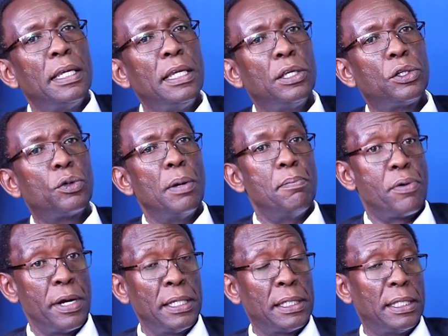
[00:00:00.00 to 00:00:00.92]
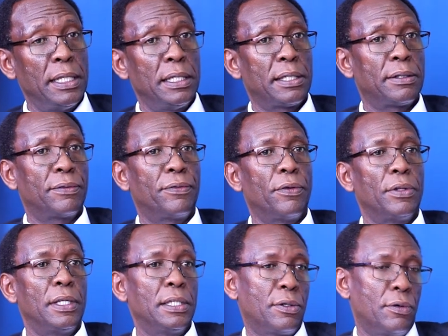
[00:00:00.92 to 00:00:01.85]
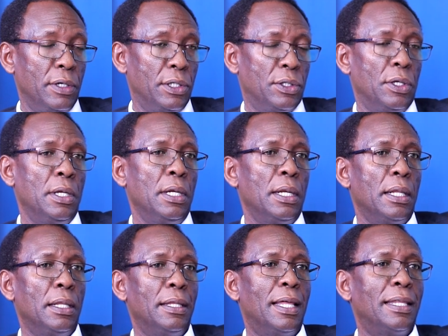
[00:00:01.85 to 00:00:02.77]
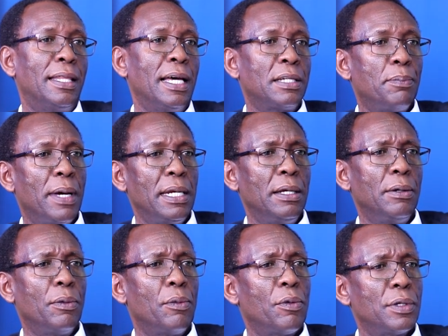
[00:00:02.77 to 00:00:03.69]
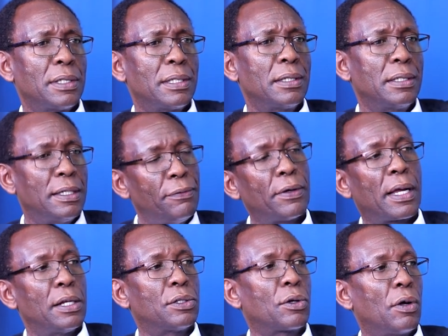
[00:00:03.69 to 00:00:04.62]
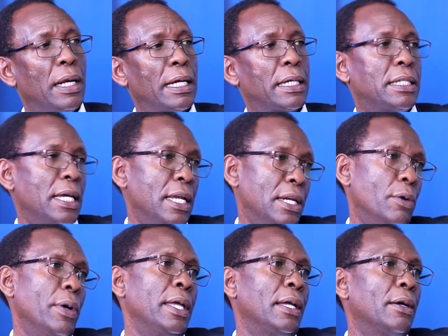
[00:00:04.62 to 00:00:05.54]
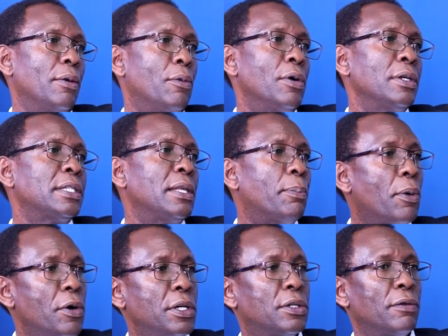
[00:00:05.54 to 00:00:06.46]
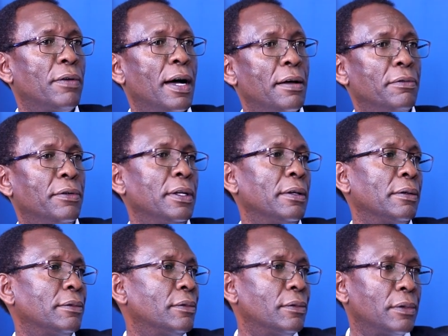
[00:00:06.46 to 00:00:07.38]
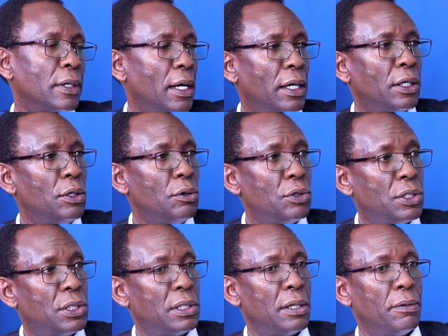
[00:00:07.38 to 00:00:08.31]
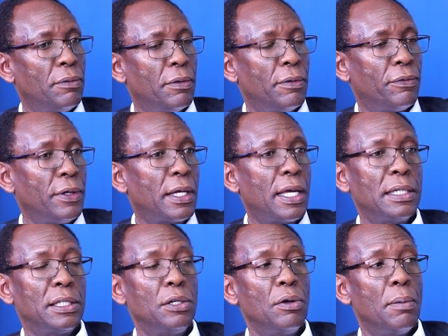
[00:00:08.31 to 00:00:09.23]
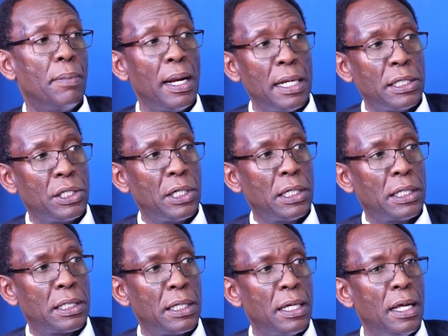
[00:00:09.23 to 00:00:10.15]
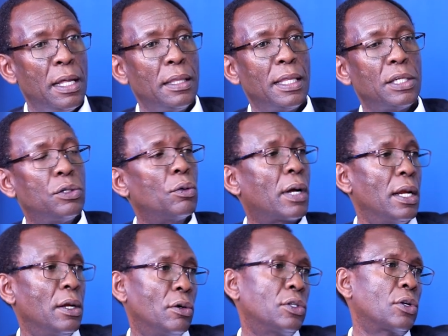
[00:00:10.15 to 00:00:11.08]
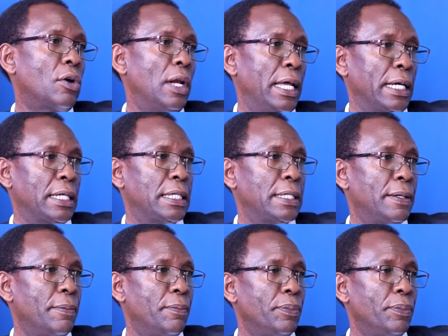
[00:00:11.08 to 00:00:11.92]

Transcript: they need to embrace this for this reason, that money was difficult to collect anyway. What's the point of having huge figures in your balance sheet that you cannot collect.